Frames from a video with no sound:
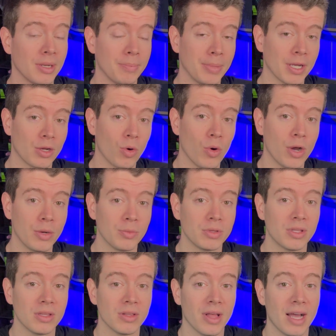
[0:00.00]
to Bitcoin
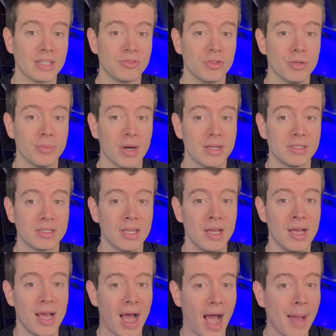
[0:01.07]
within the last few months,
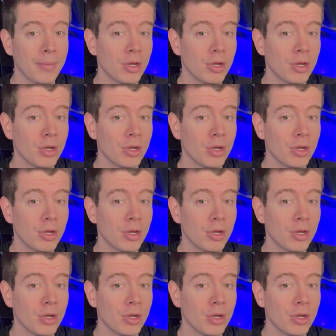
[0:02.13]
I'm